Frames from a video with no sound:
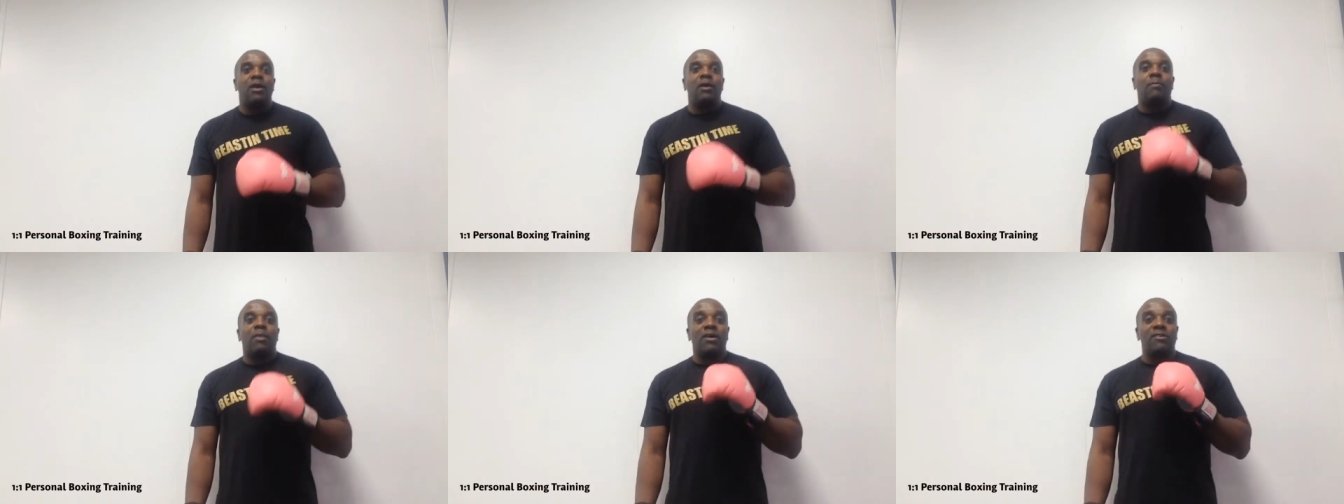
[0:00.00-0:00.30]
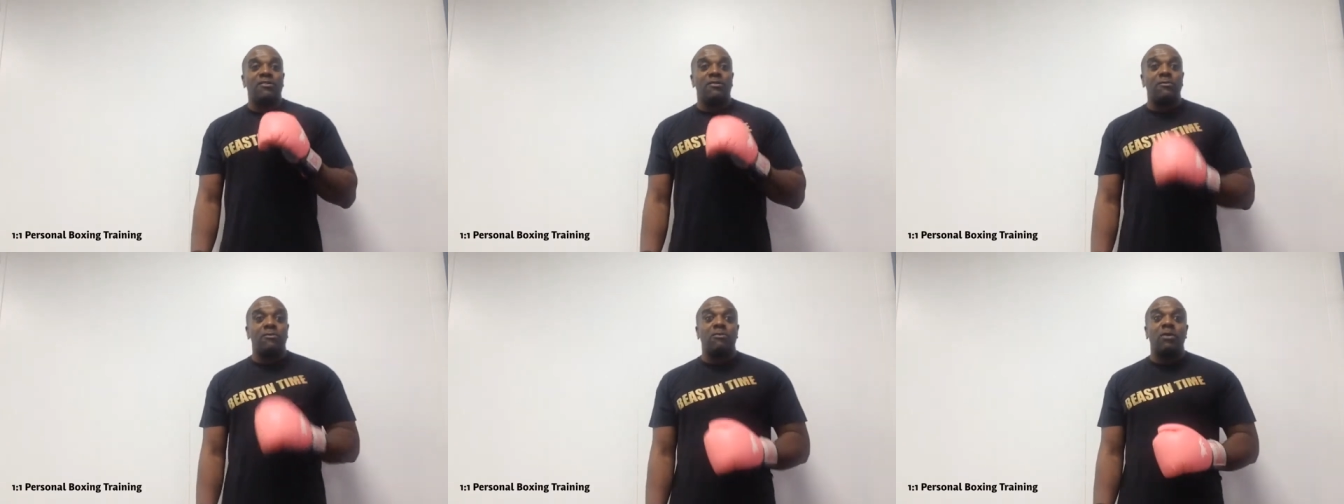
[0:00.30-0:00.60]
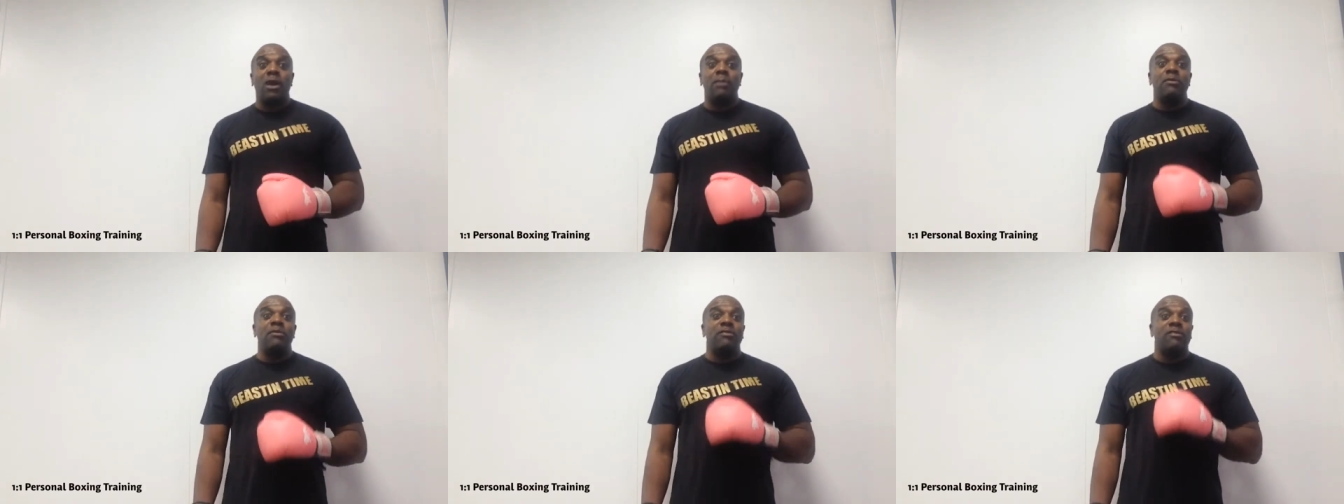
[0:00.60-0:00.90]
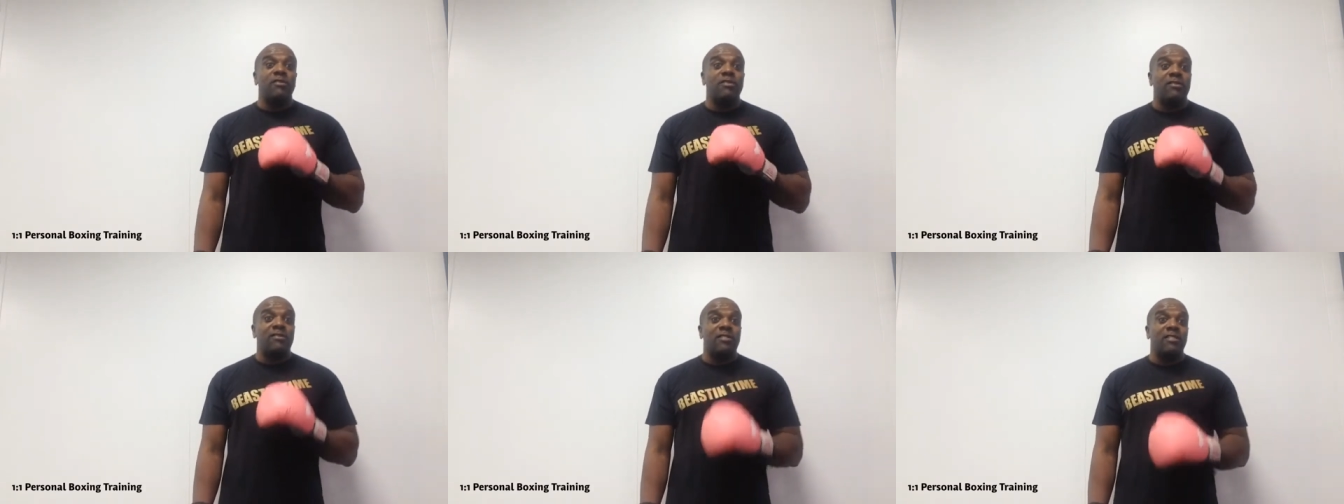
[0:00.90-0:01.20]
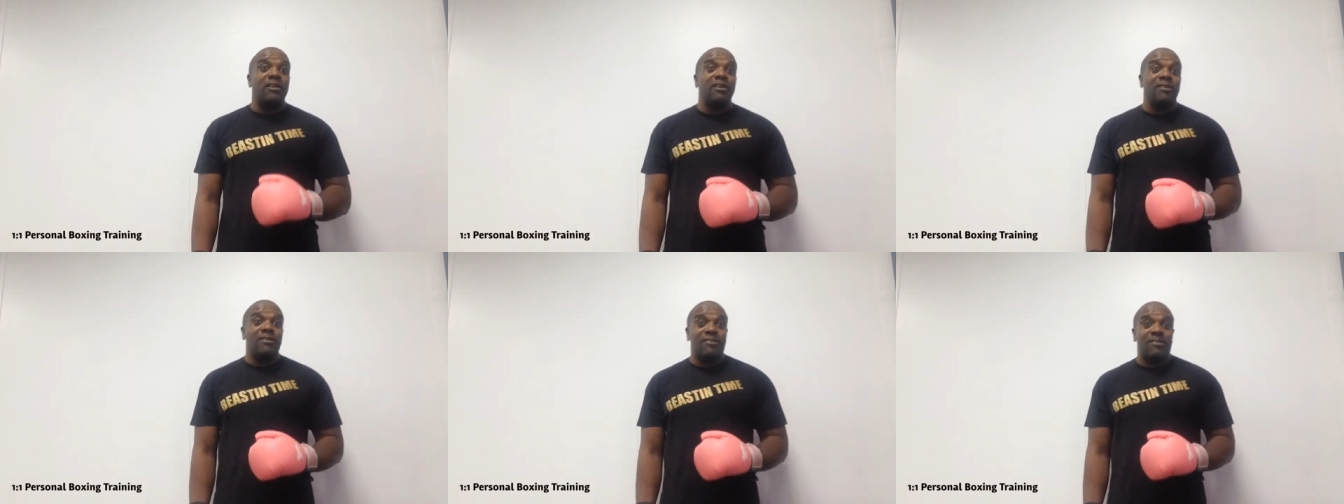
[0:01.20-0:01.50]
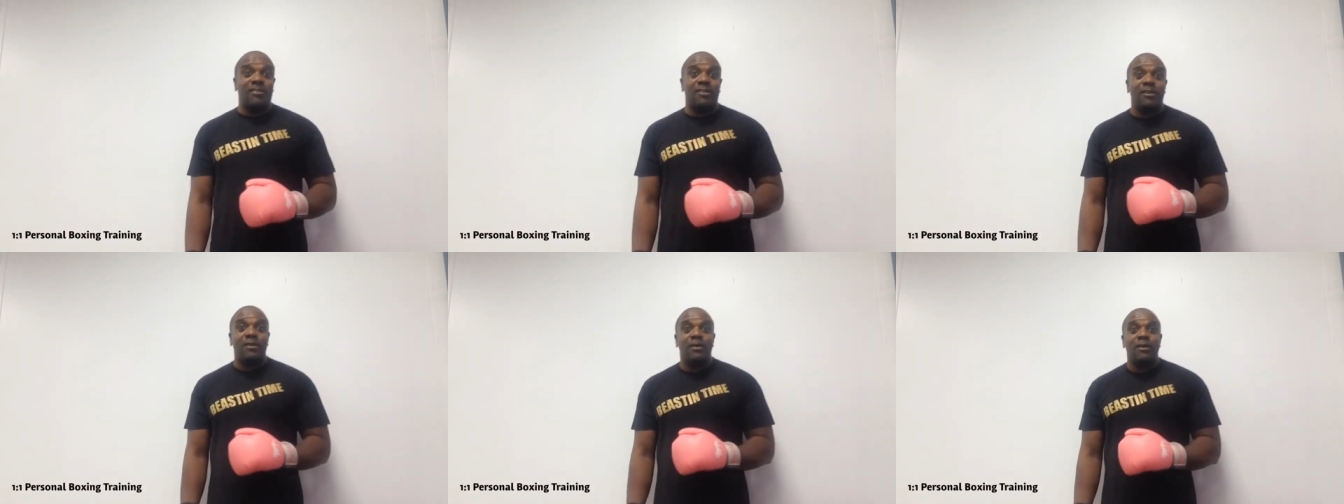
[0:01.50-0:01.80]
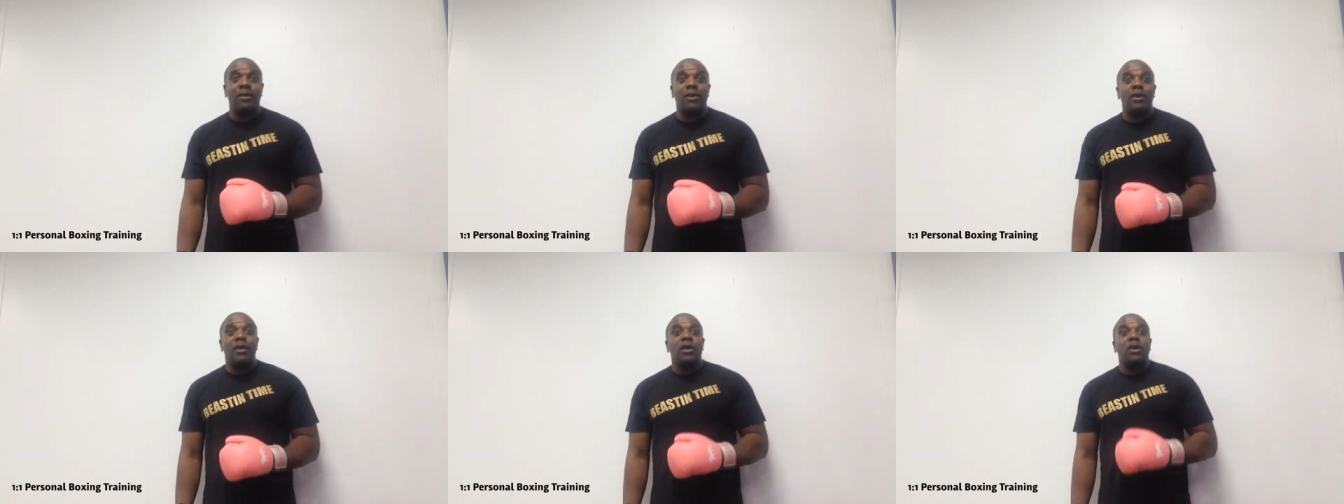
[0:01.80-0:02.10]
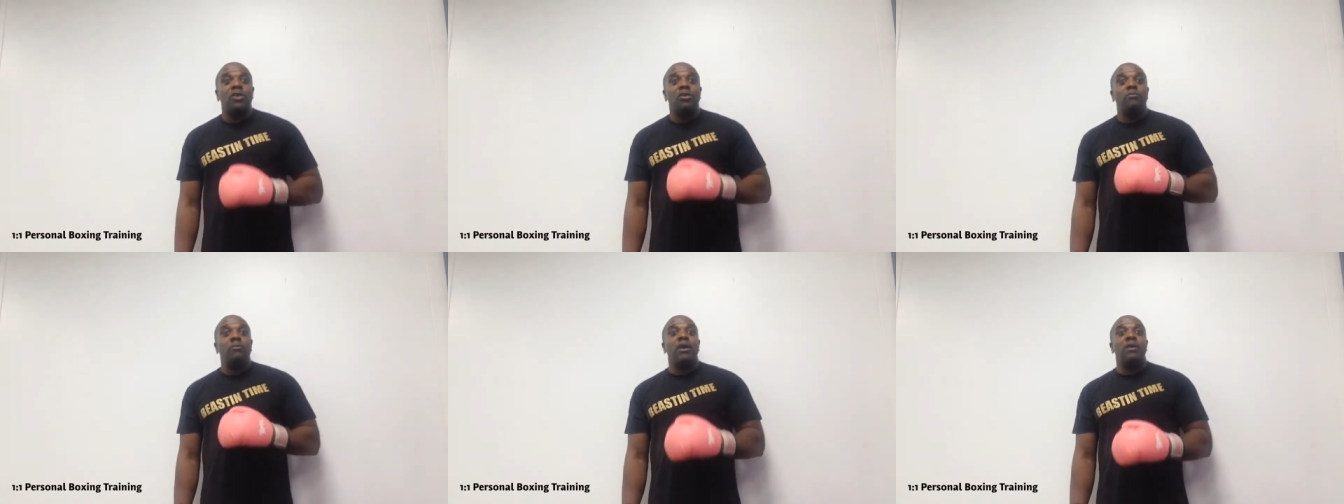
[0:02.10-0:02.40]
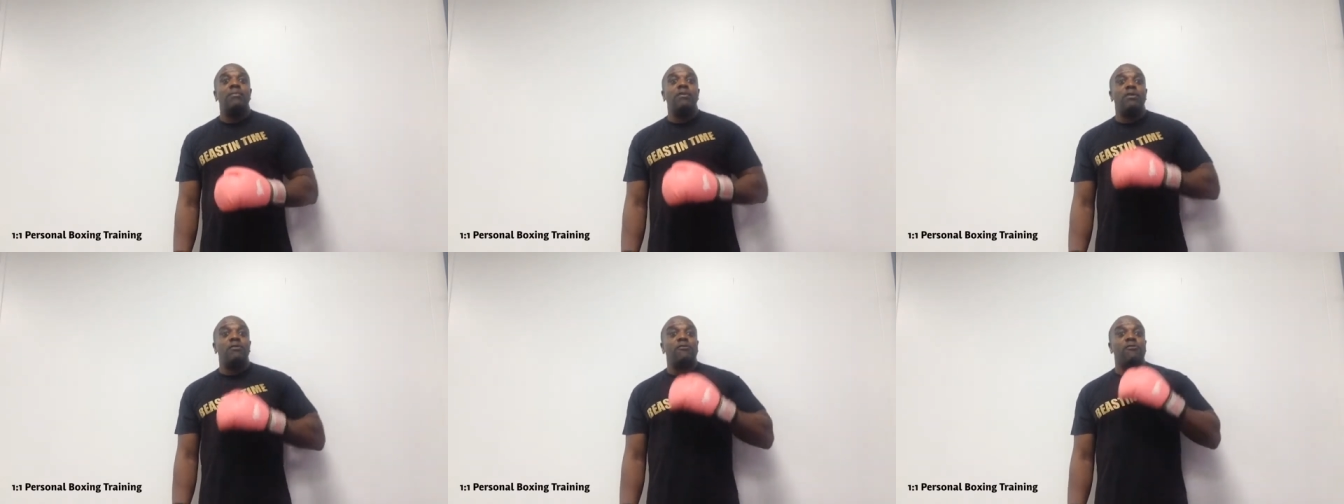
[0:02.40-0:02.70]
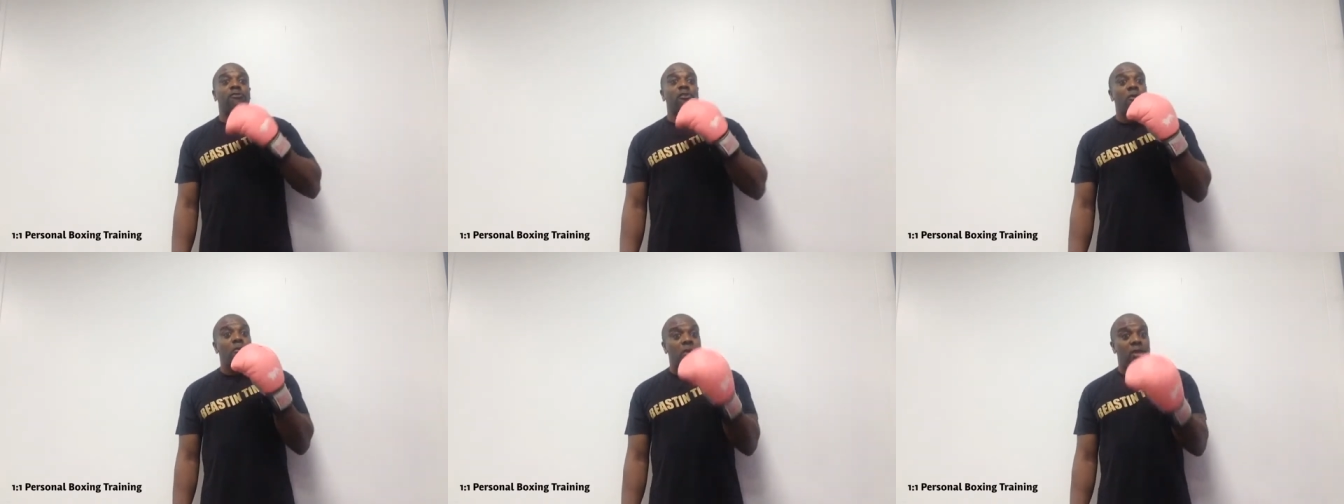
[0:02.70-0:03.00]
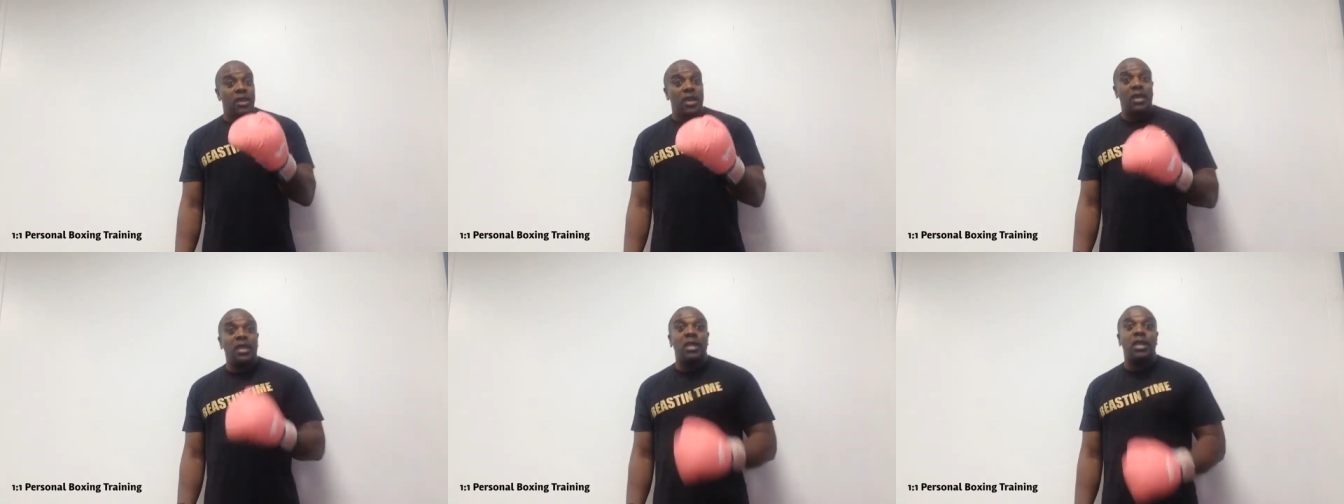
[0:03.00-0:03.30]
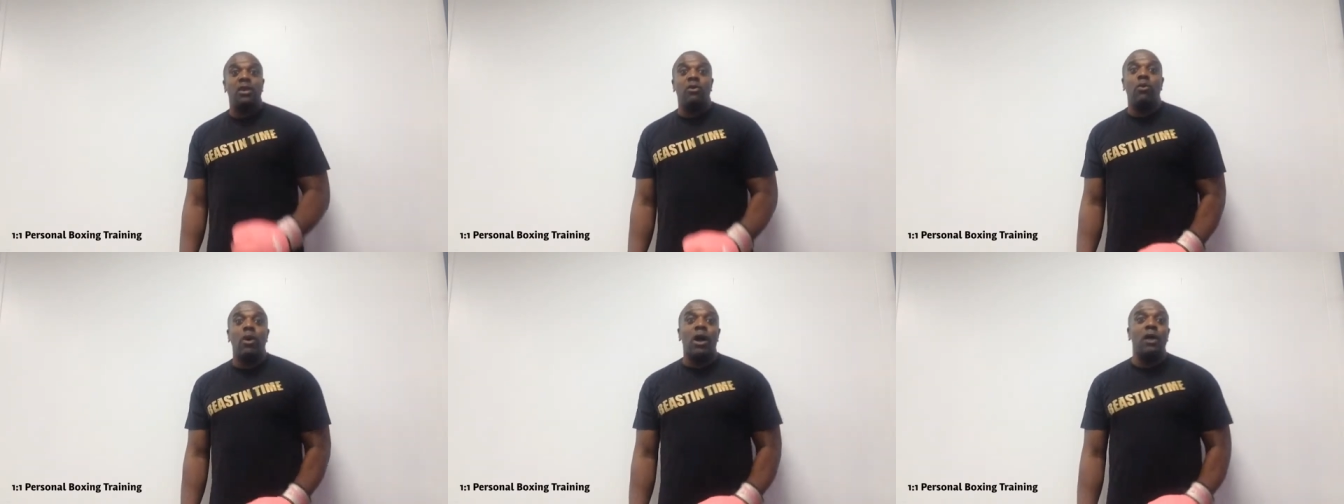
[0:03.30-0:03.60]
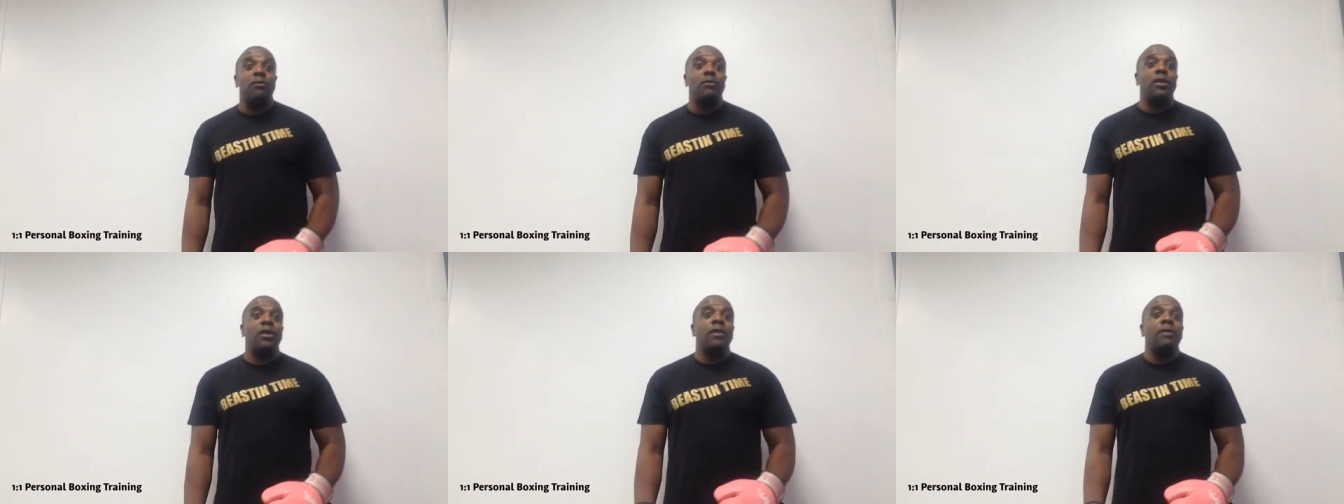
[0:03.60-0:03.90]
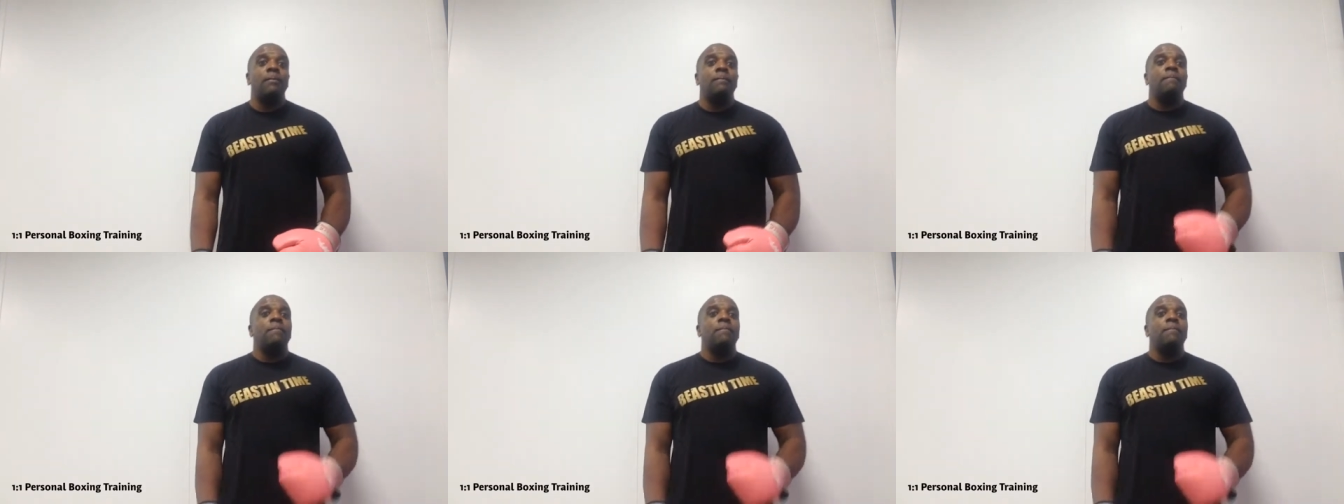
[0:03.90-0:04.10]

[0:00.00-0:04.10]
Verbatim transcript: By subscribing to this list, you may be showing an inquiry